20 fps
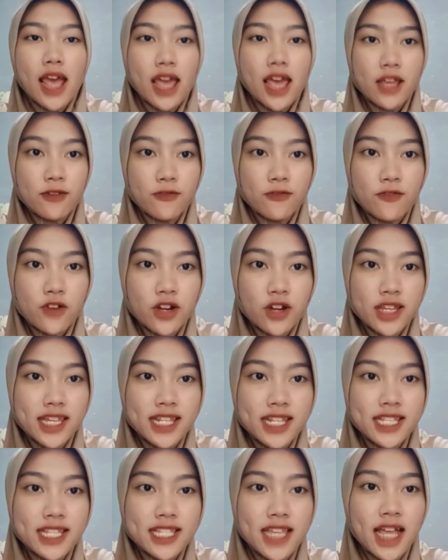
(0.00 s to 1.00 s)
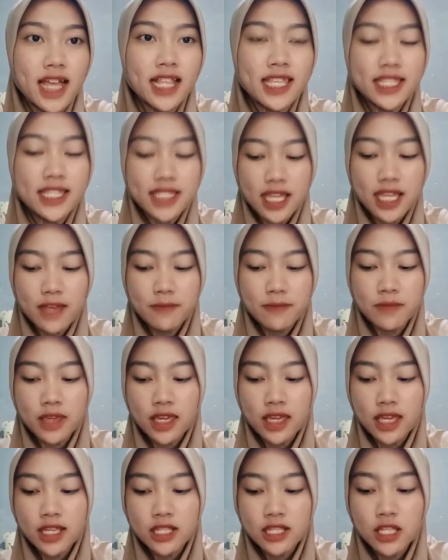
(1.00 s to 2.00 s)
And for initialism
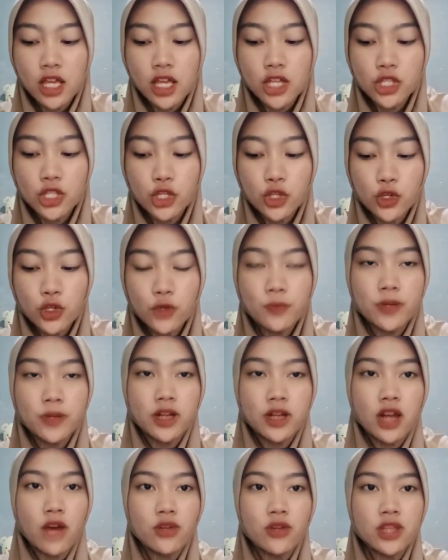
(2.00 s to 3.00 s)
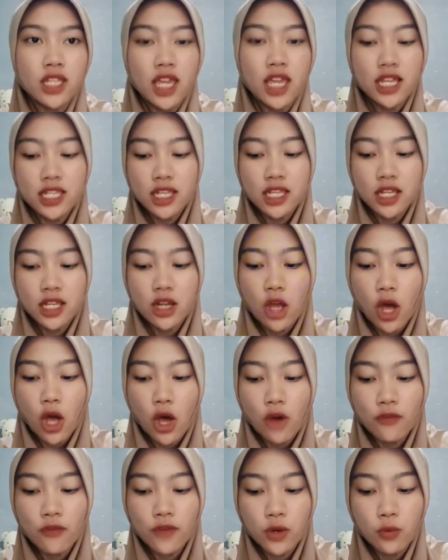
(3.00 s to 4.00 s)
is to pronunciation
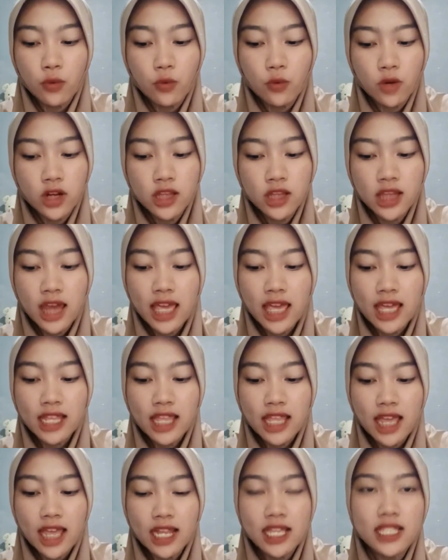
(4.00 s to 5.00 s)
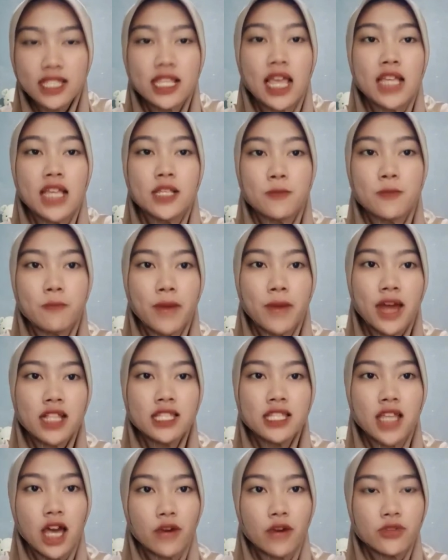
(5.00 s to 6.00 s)
of a word that is
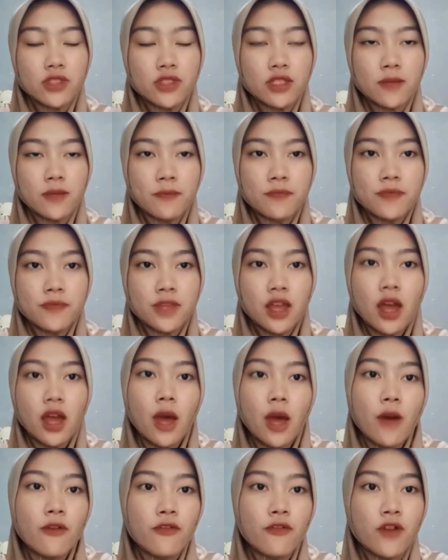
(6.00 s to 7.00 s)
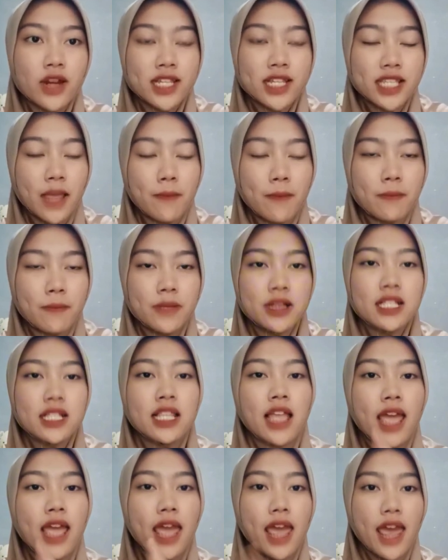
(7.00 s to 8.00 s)
spelled out. For
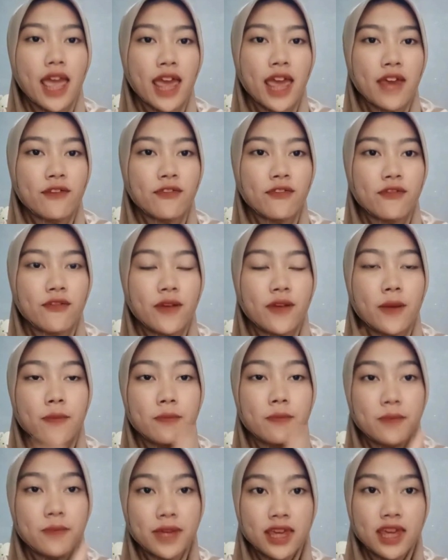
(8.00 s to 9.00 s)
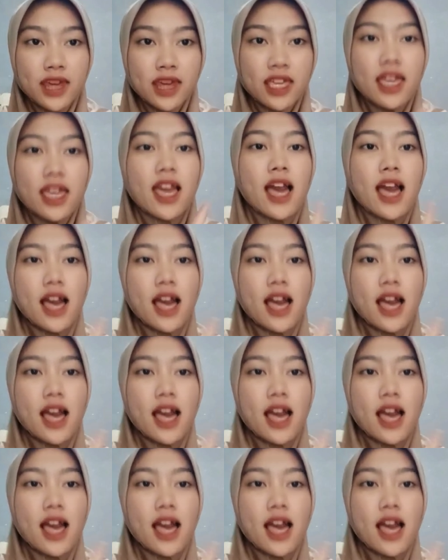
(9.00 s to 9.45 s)
example, FBI.